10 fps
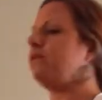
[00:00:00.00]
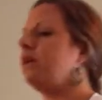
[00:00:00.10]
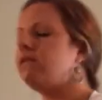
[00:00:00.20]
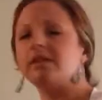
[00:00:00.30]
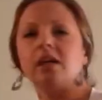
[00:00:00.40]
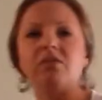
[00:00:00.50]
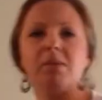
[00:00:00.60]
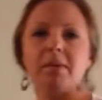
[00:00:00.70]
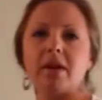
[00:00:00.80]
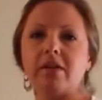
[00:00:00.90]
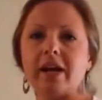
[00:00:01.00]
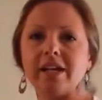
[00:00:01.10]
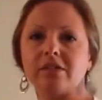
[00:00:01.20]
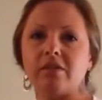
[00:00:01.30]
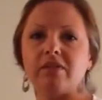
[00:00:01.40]
you give yourself maybe another
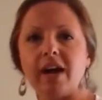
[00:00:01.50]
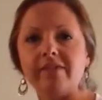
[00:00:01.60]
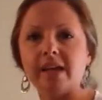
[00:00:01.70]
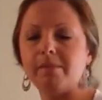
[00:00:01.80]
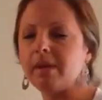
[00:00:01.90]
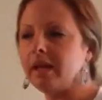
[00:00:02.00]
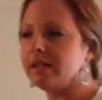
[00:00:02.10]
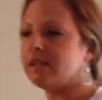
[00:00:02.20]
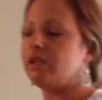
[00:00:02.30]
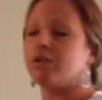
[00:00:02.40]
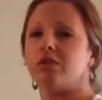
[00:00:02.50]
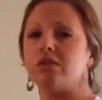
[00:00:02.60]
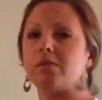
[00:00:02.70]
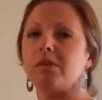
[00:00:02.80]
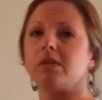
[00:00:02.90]
extra 5-10 minutes, and you could do
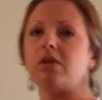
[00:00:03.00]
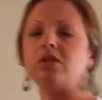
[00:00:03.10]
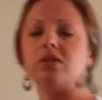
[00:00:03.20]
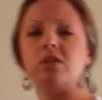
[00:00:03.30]
some of these stretches.